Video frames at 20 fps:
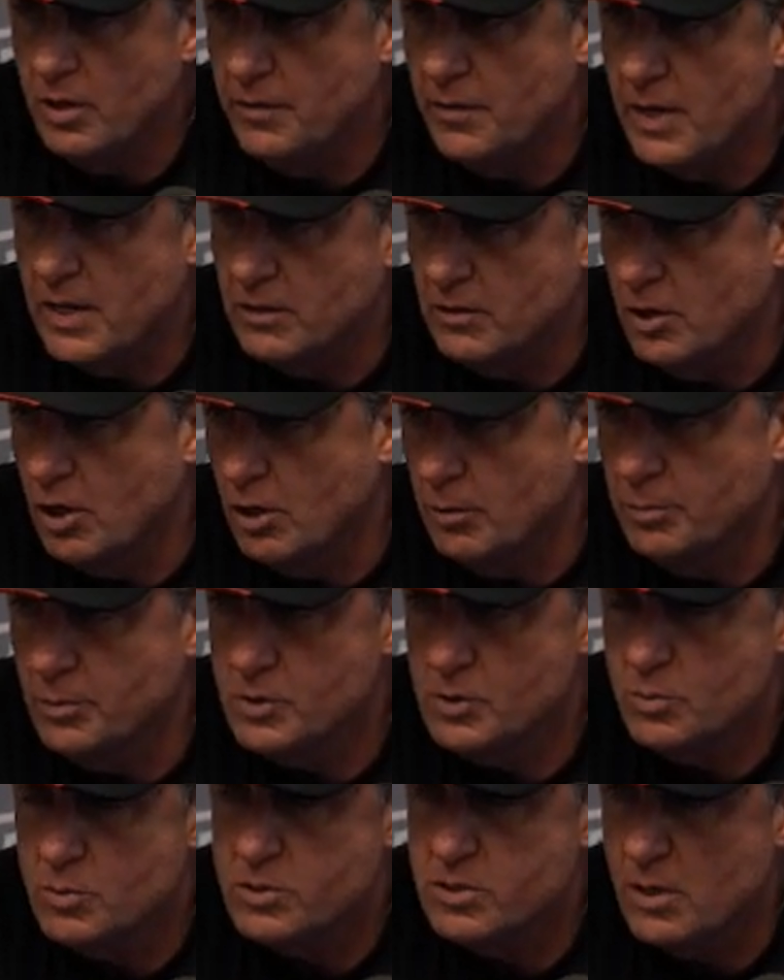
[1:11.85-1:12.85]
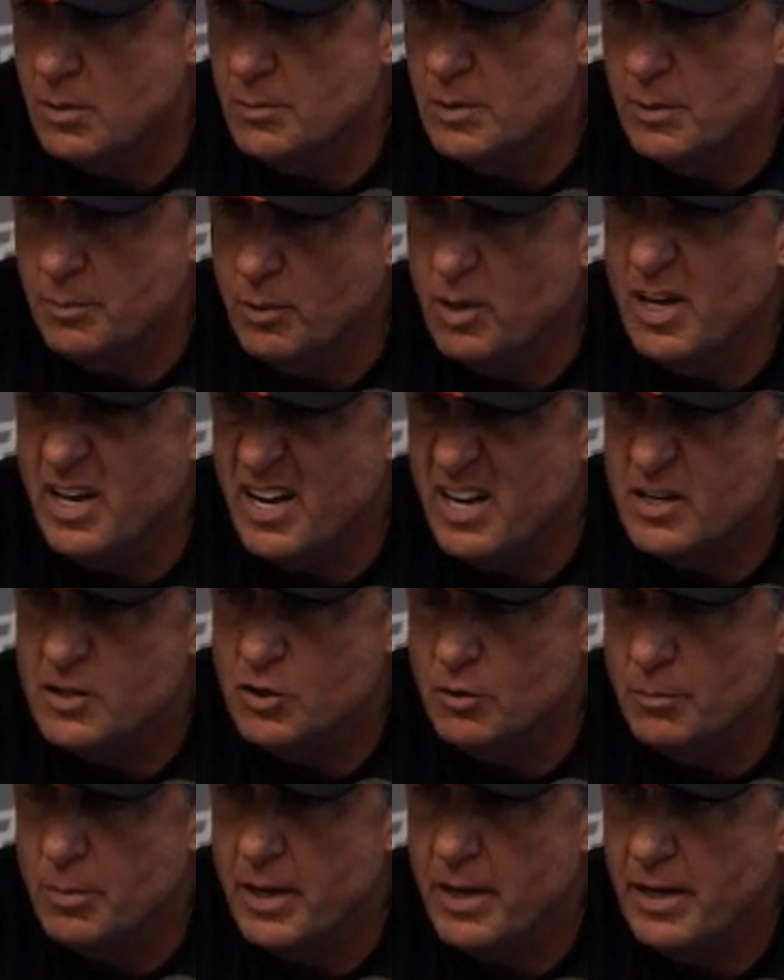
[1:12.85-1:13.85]
and that'll help us with some of the play
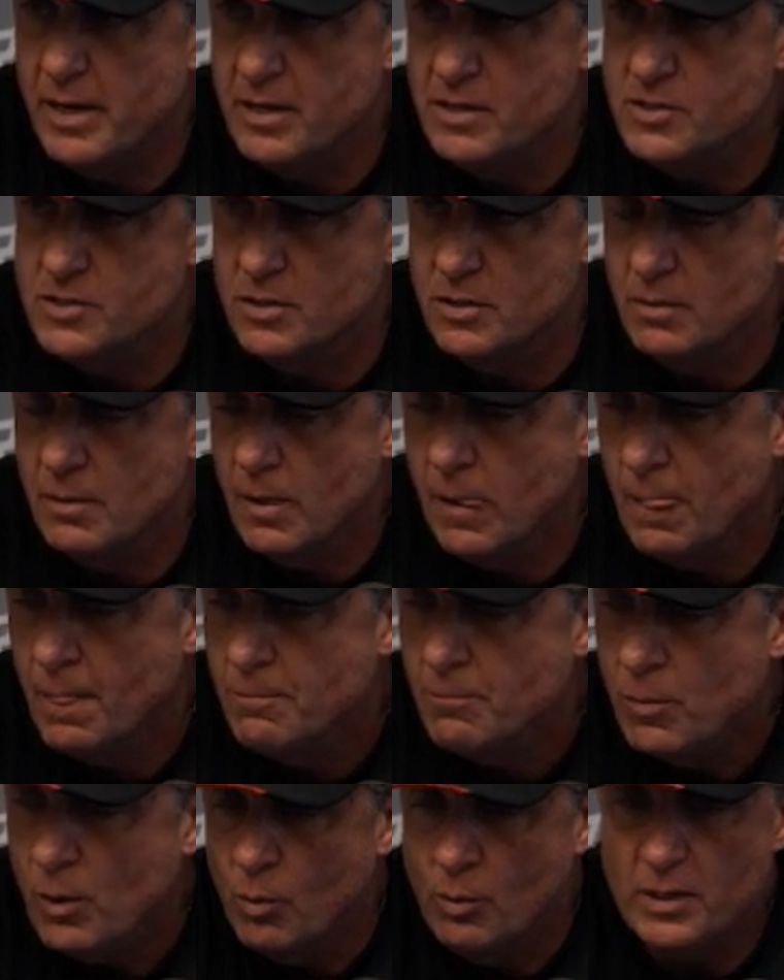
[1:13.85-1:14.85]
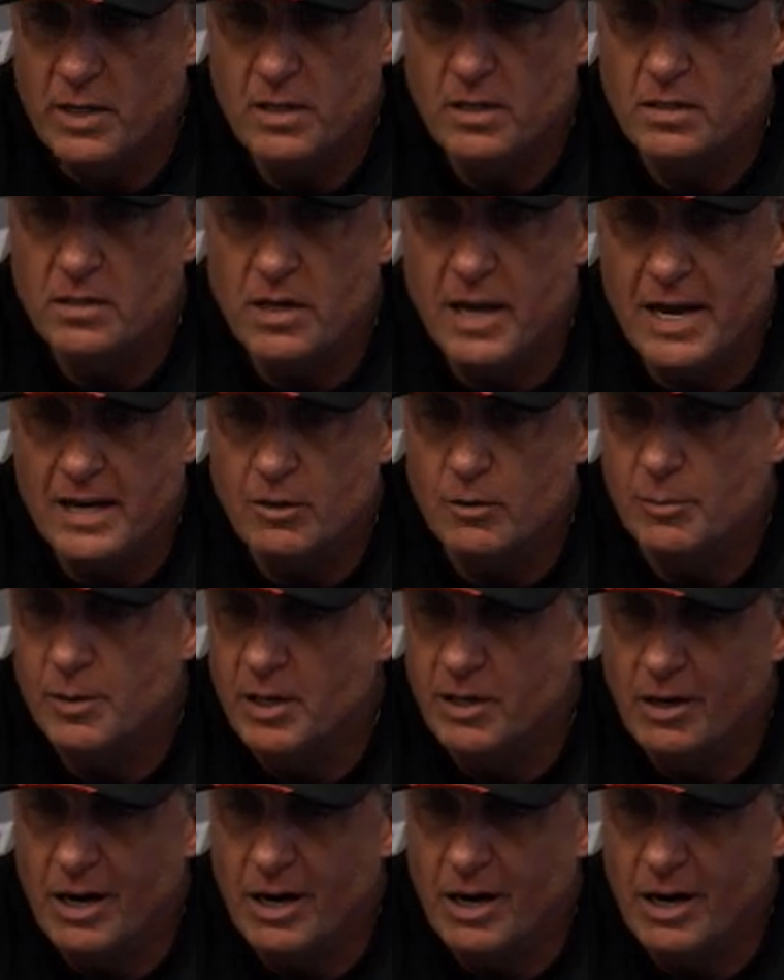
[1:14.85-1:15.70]
action pass. And we need to tackle better.